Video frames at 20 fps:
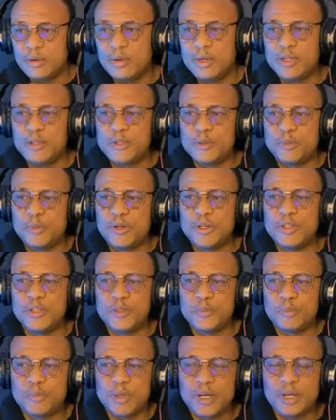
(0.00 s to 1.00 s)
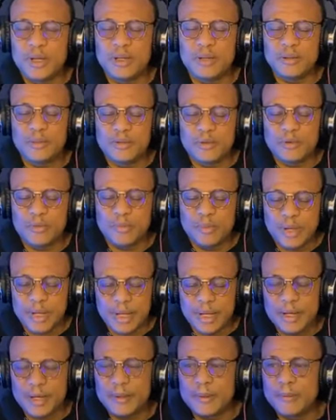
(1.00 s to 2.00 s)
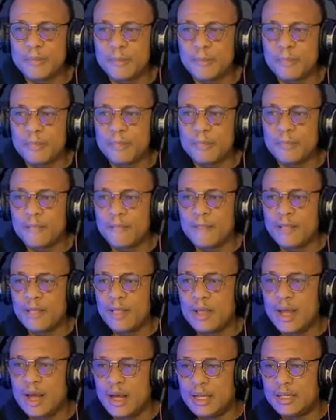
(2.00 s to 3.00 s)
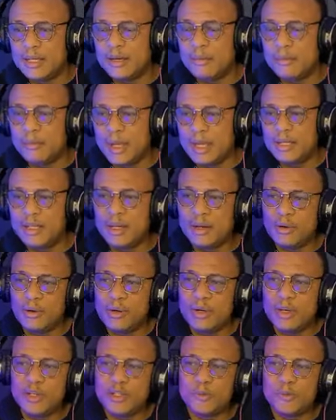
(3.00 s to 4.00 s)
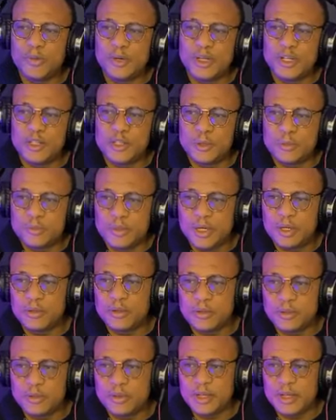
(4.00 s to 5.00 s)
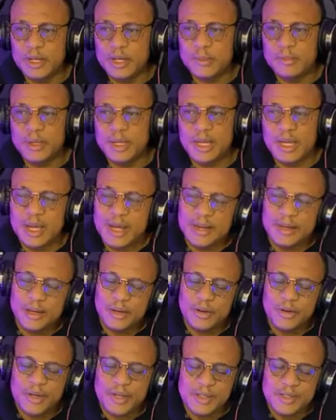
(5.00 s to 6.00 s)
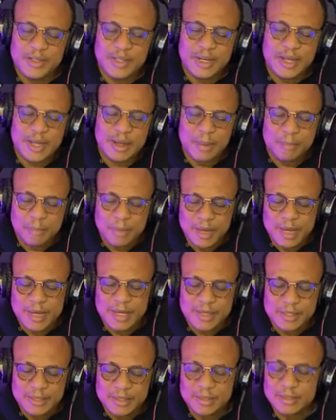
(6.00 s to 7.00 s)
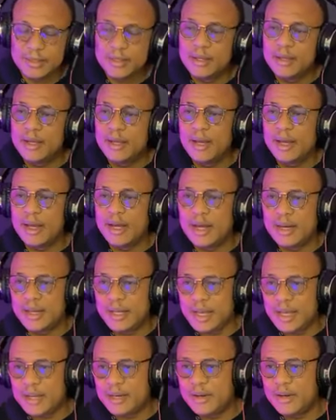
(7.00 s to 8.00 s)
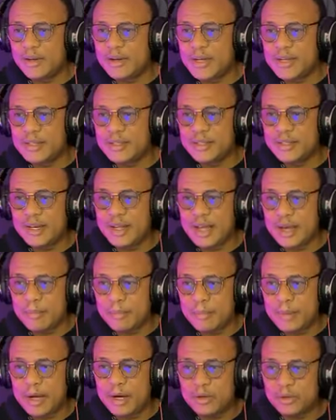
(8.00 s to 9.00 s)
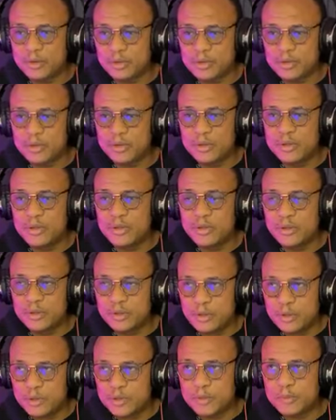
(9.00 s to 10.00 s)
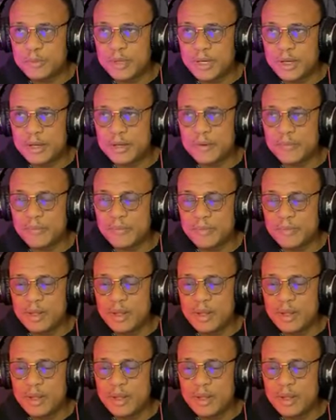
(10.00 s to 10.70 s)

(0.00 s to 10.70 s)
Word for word: The Holy Spirit speaks through men, and the men the Holy Spirit speaks through them, He anoints their mind and He anoints their mouth to speak.